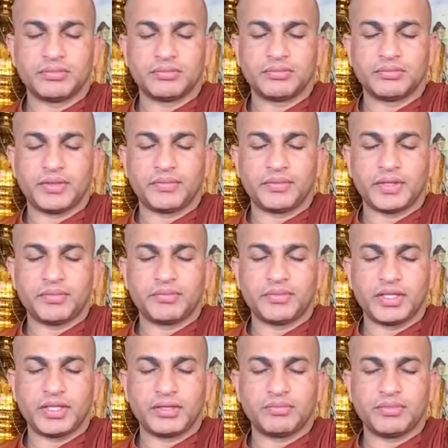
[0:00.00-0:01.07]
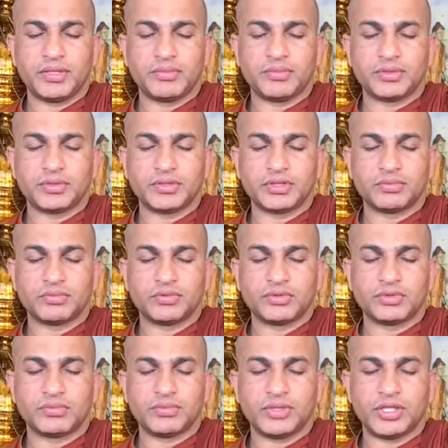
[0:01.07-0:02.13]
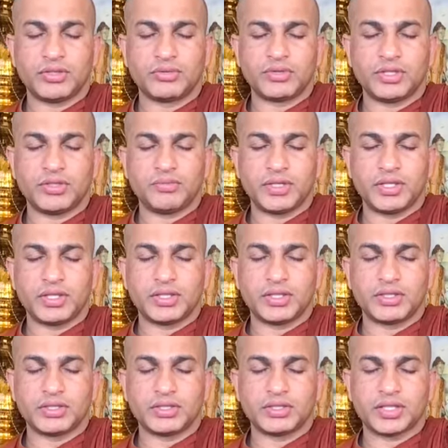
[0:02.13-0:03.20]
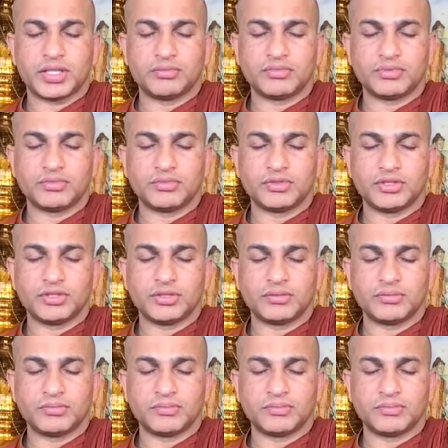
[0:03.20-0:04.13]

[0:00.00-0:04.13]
may my breath be more smooth, may no difficulties come to me.